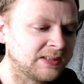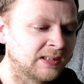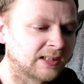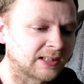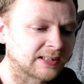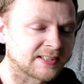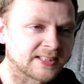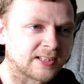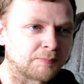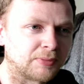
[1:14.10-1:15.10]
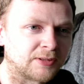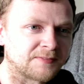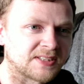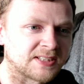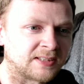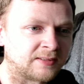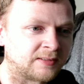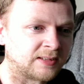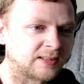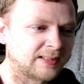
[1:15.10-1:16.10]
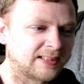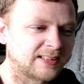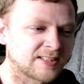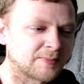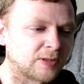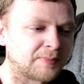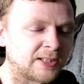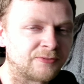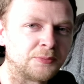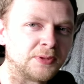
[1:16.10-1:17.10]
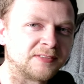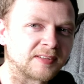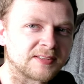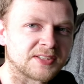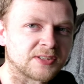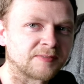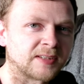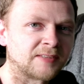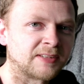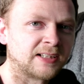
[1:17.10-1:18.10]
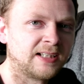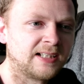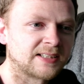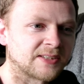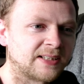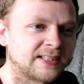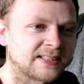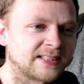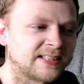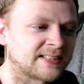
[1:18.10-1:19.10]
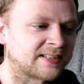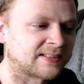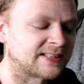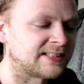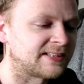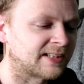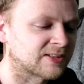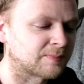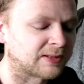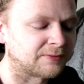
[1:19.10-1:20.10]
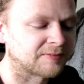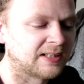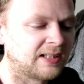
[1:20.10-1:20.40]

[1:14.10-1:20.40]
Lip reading: like attack buffs and a small bit of removal and stuff like that. So it is a nice easy deck to play with.